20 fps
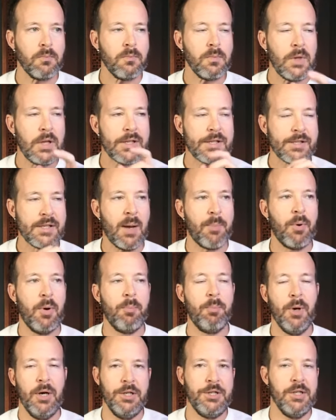
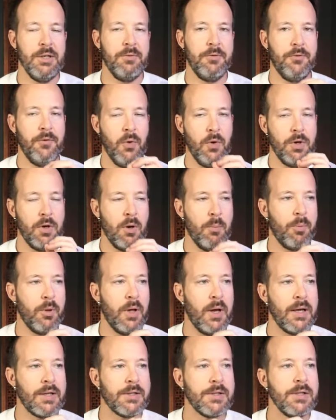separate budget for your
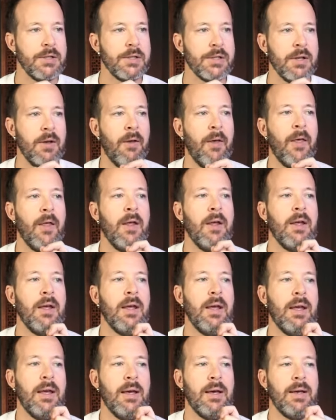appliances
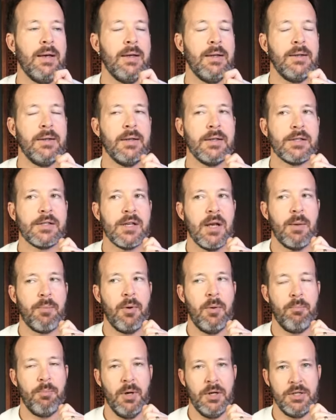and a
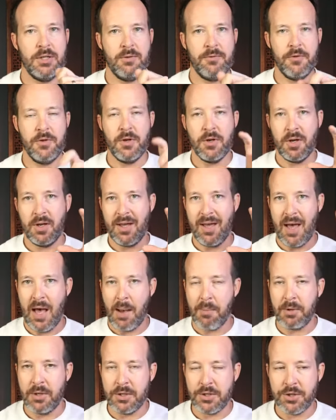separate budget for your
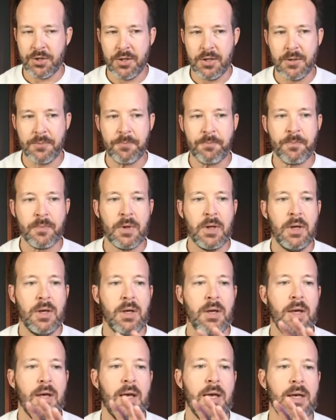cabinetry
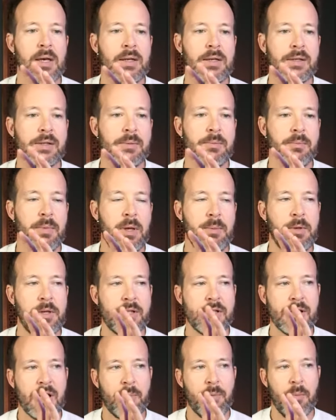and maybe a
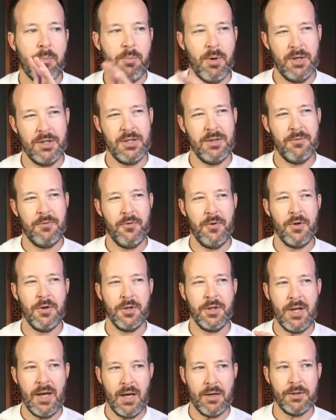separate budget for your
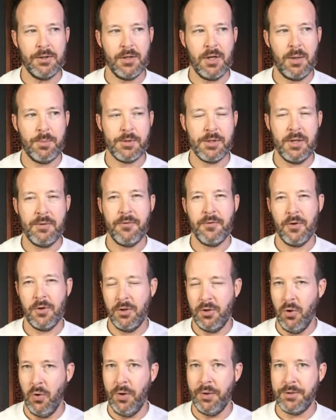countertops if they're
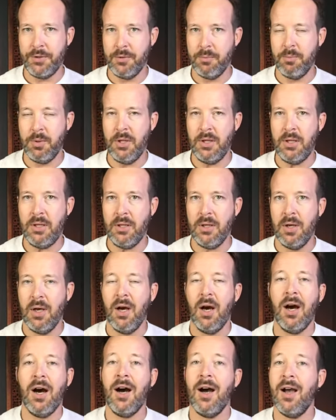going to be
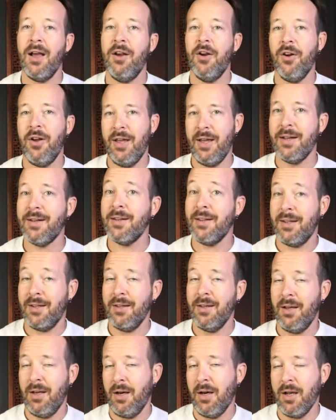higher end
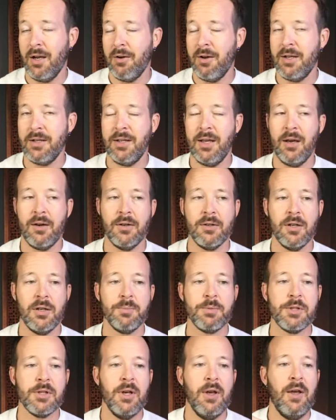
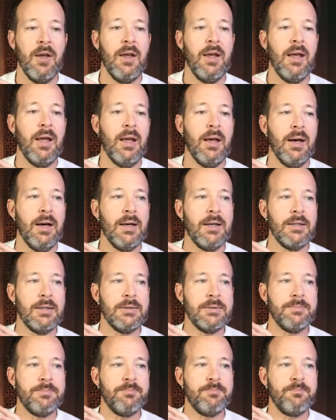countertops,
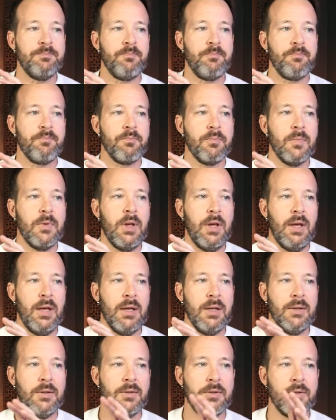
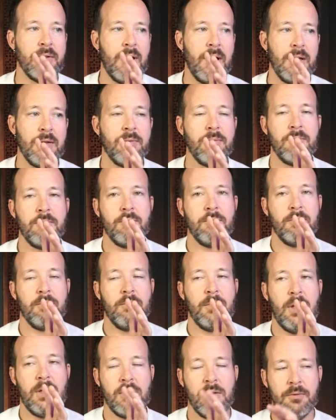and
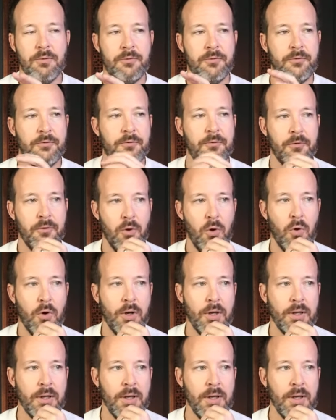your flooring.